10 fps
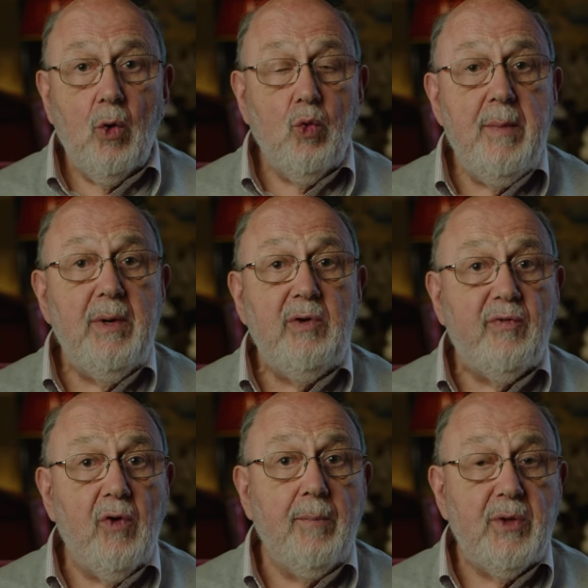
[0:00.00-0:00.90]
women
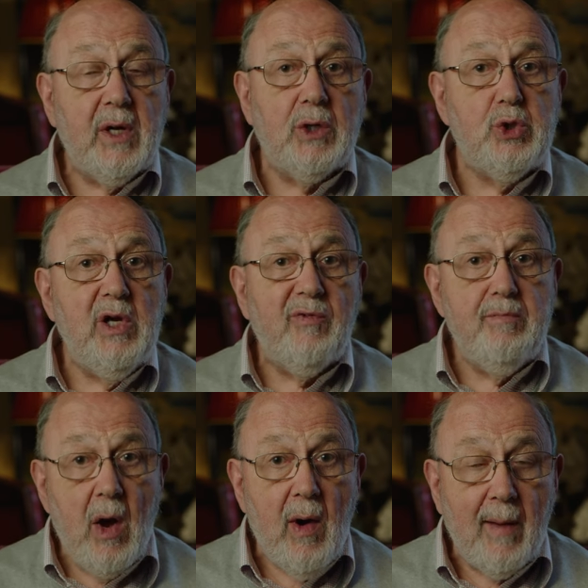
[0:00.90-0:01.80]
from the country of
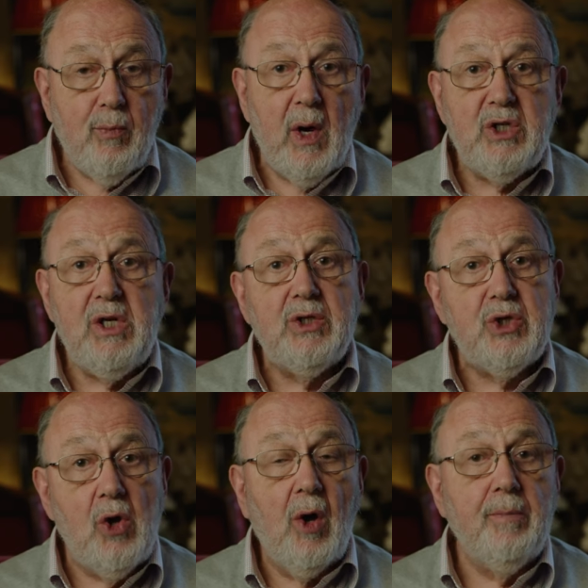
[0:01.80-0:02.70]
Moab, where she has
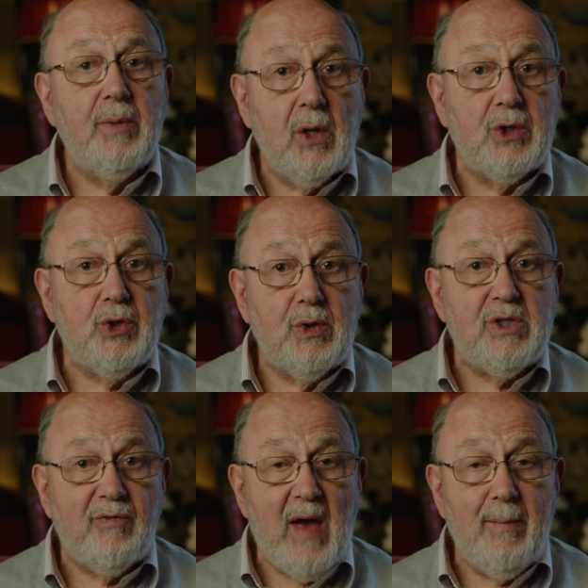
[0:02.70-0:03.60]
gone because there is
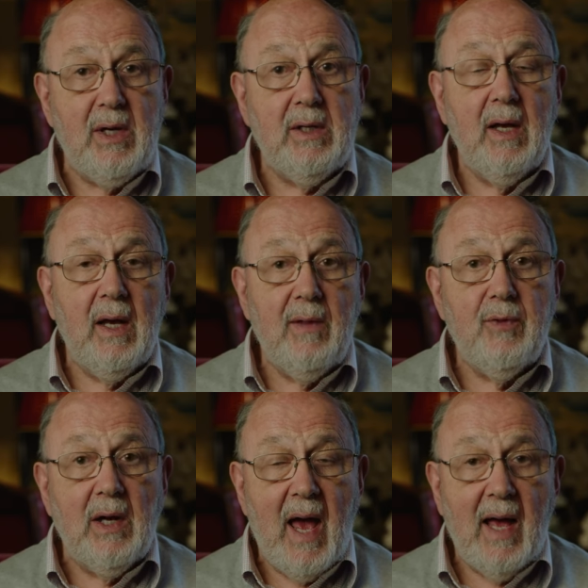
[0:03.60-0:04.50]
a famine in
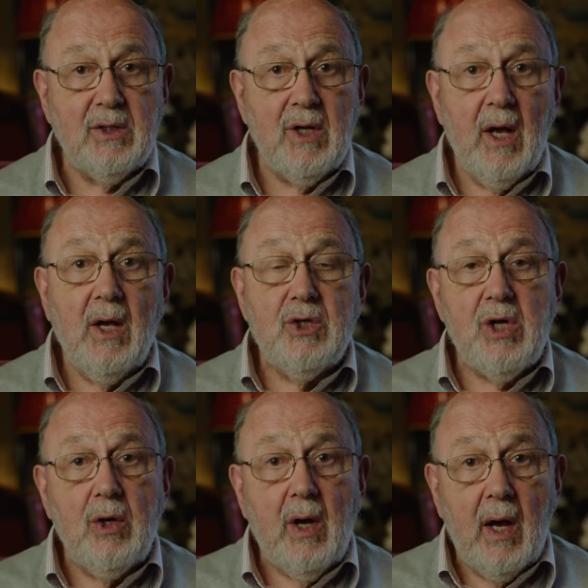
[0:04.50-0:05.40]
the land.
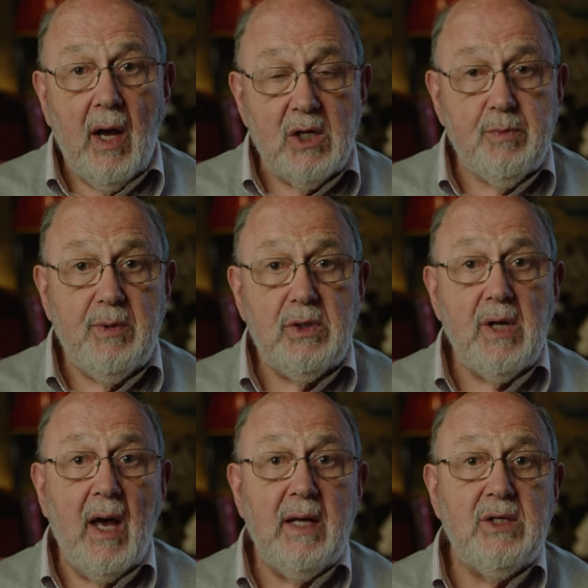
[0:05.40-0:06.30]
So her husband
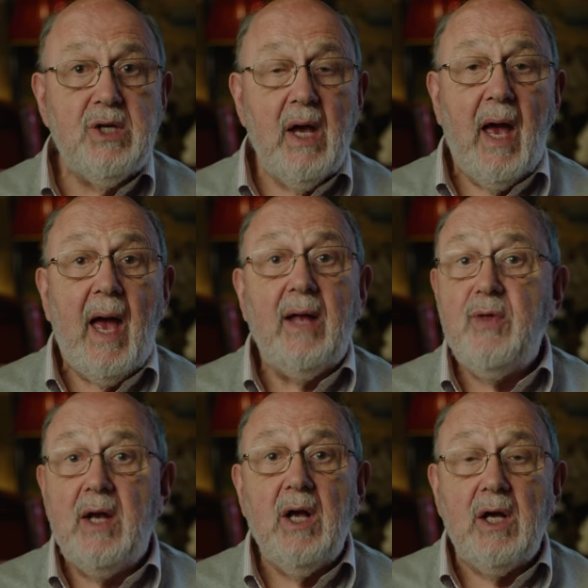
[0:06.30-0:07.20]
dies, and
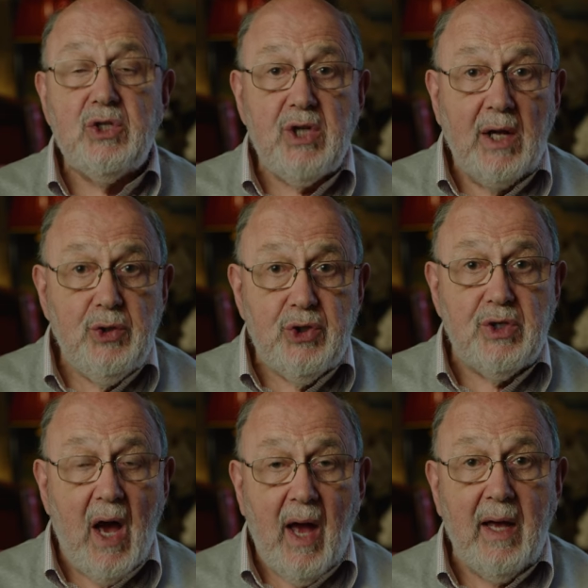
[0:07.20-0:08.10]
then her sons
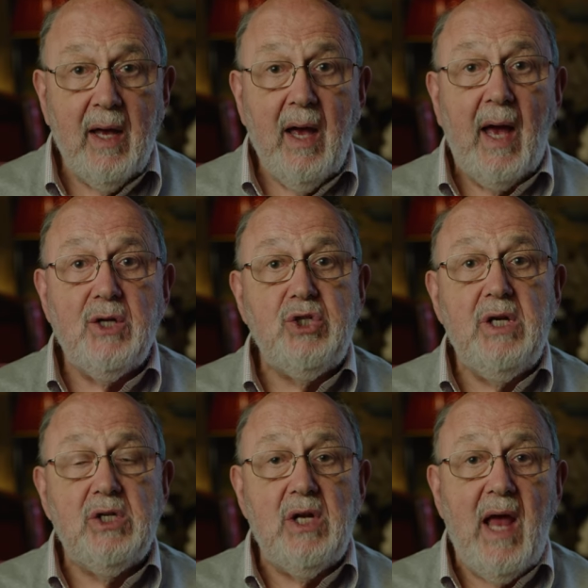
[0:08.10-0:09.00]
die, and she
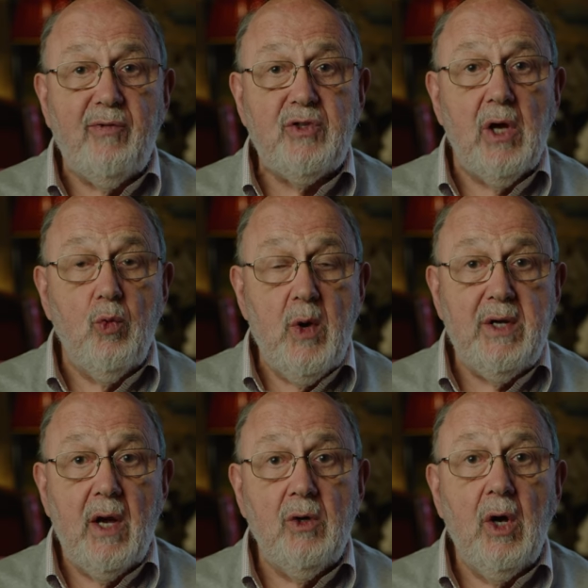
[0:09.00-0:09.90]
is left a
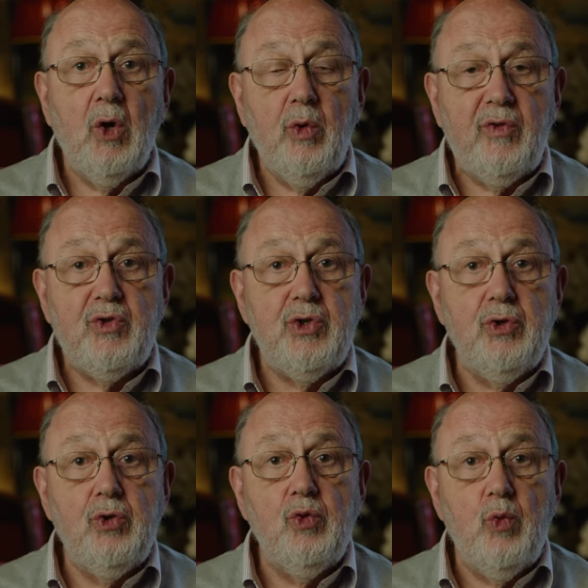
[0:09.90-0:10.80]
widow with
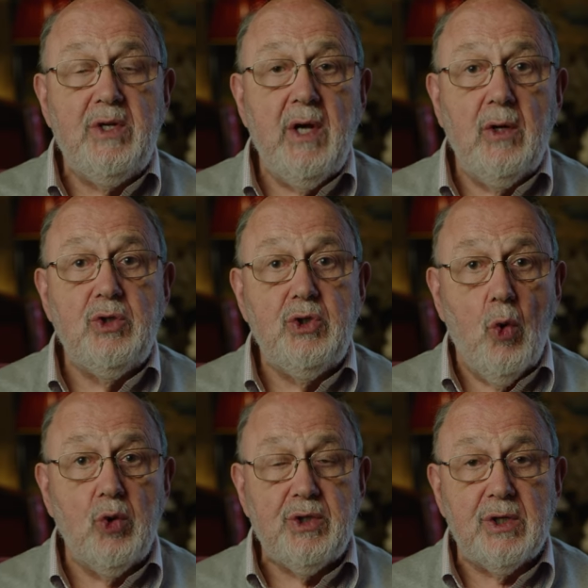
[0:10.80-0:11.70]
two widowed
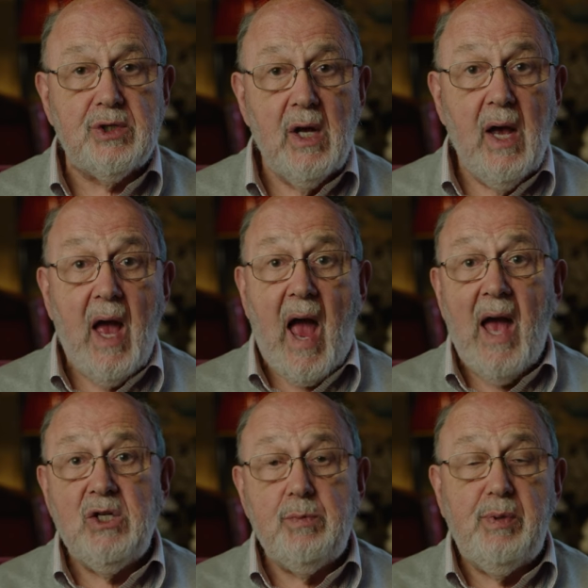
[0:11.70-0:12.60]
daughters.
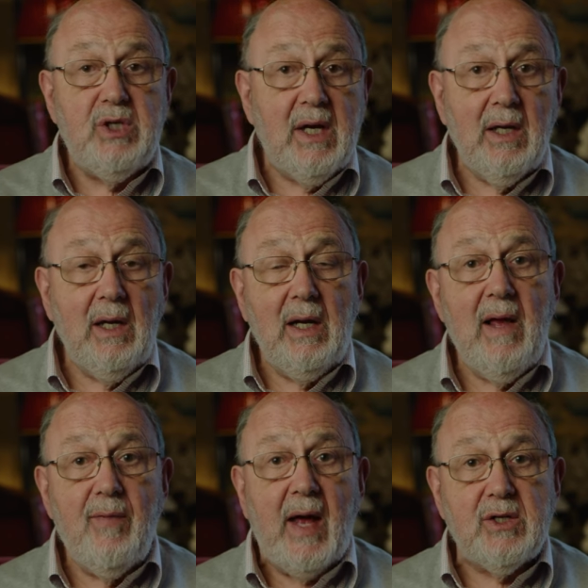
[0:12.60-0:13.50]
And particularly
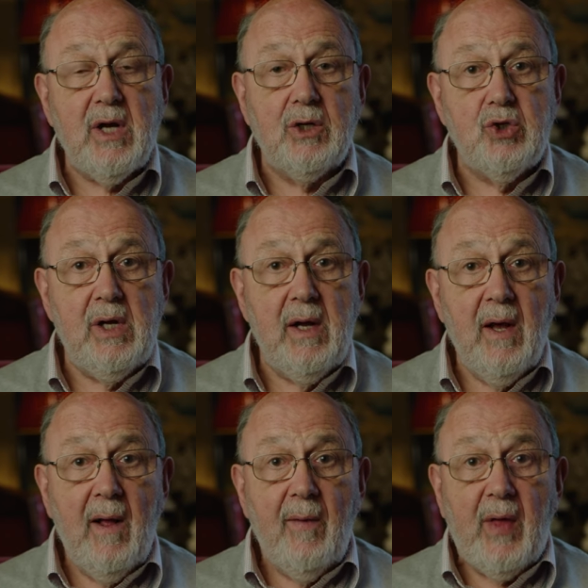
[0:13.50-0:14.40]
in that country,
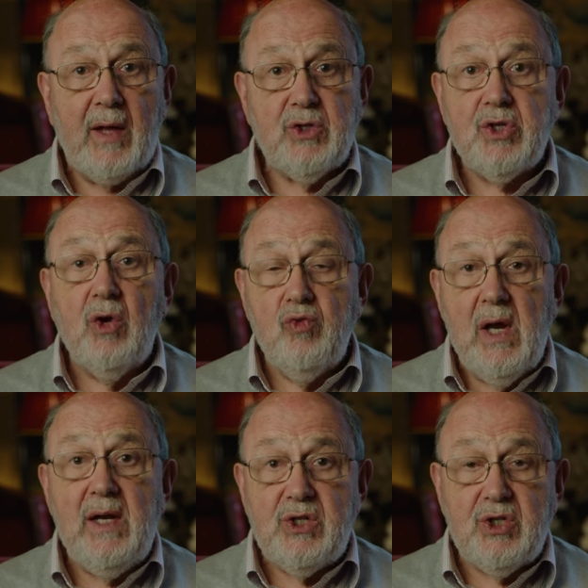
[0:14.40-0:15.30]
that's
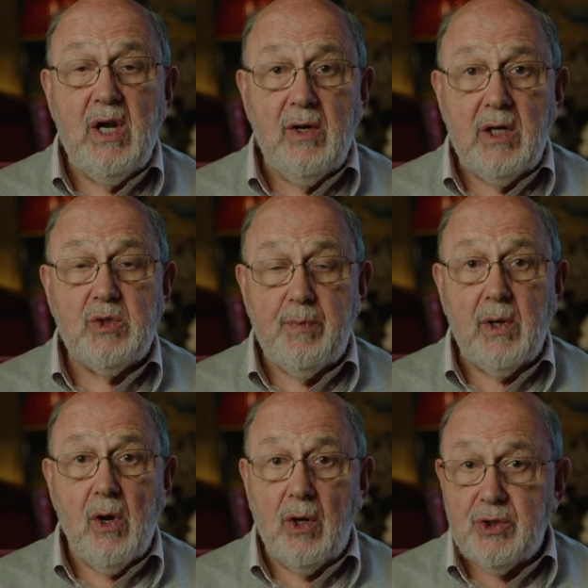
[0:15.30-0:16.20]
really serious,
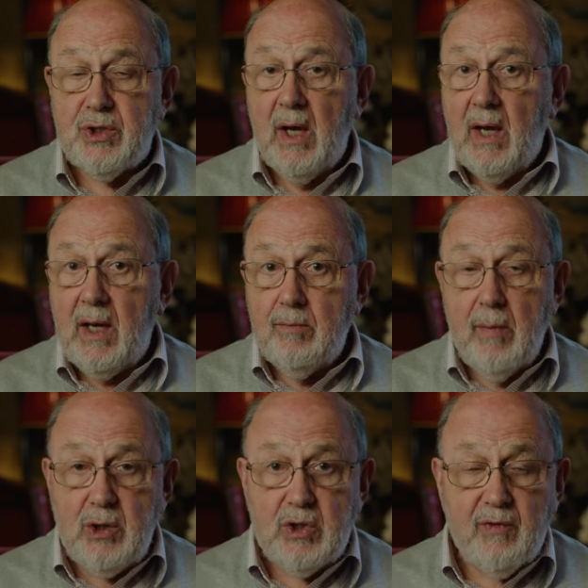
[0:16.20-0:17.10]
because in
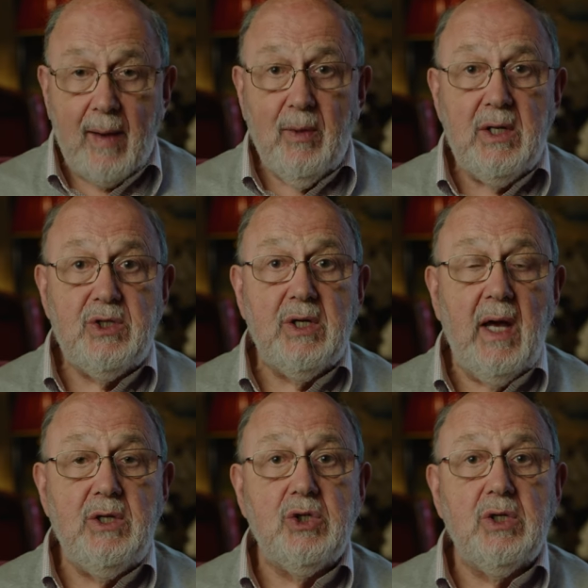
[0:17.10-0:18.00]
most families in
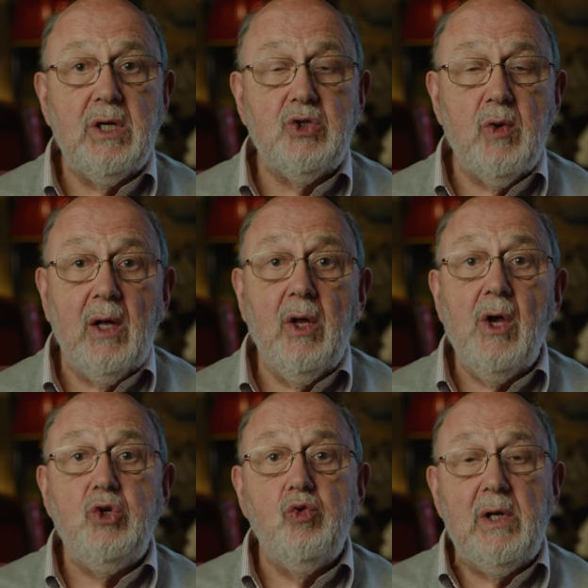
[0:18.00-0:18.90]
ancient Israel,
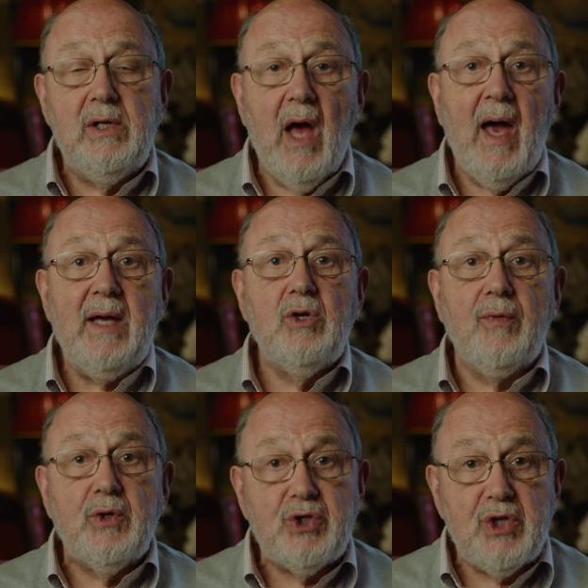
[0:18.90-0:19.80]
you relied
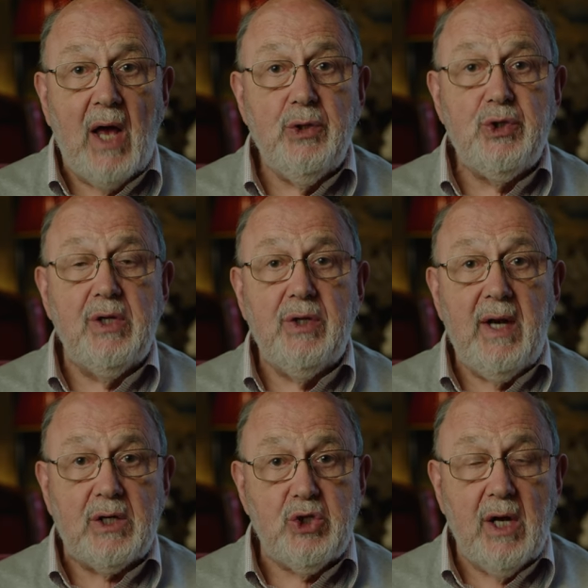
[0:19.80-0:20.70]
on the sons in the
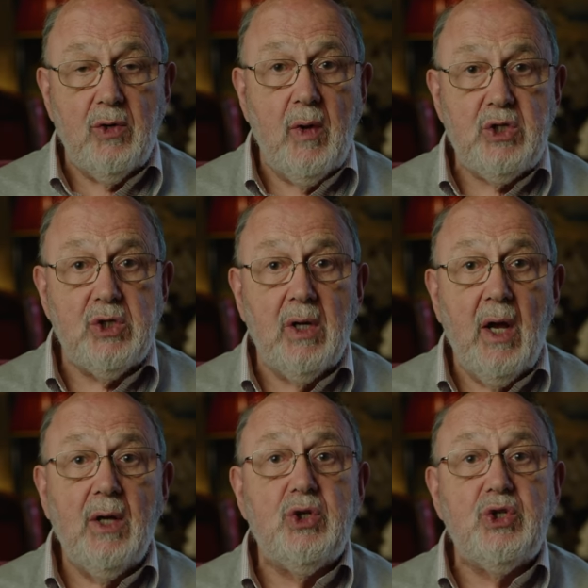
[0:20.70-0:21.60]
next generation
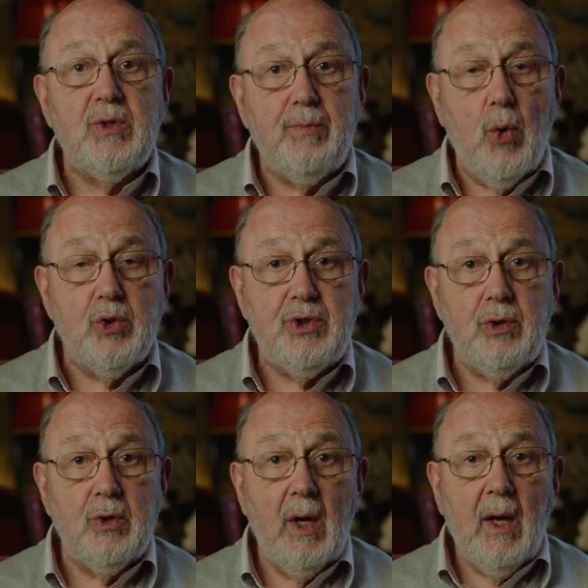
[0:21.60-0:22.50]
to support
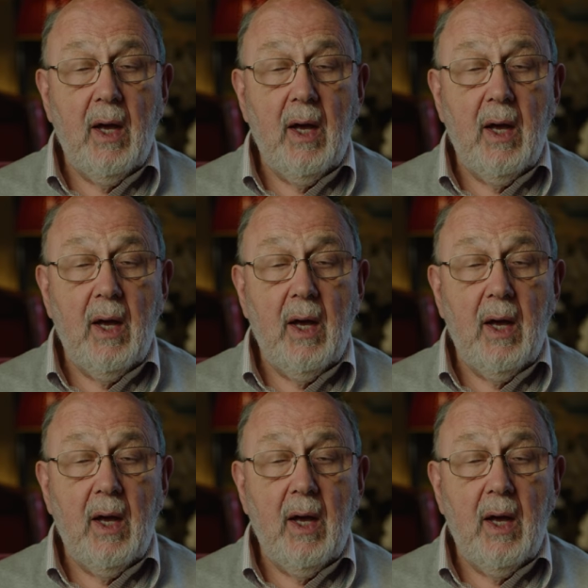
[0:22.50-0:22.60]
you,